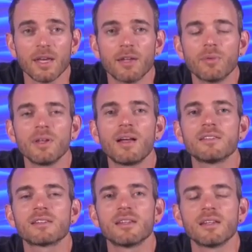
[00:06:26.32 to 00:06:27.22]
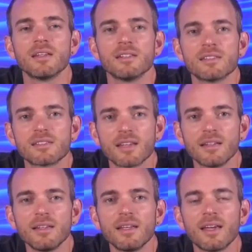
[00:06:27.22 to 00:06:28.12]
and realize that
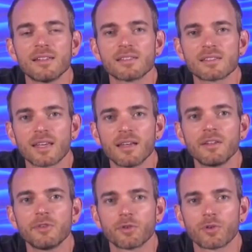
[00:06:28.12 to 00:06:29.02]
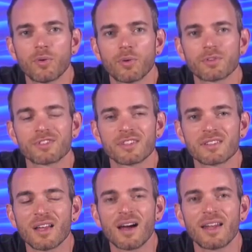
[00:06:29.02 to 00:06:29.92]
selling and scaling your course
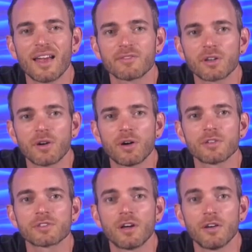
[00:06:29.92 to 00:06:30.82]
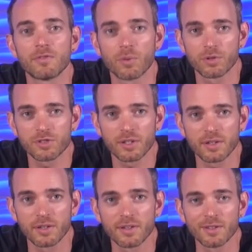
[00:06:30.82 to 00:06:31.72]
does not have to cost a fortune.
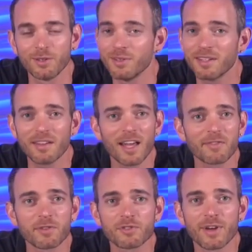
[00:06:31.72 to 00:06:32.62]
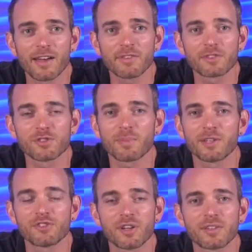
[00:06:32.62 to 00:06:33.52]
You can get a lot of free traffic just by
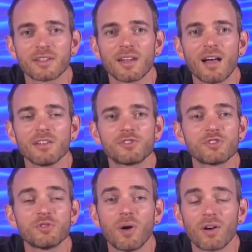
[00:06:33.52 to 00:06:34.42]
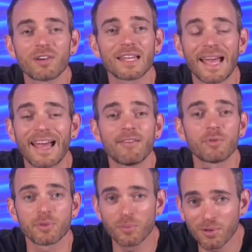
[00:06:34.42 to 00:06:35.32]
sharing the knowledge that you already have
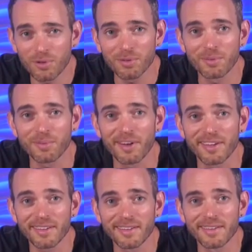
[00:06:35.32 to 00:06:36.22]
with the world, right?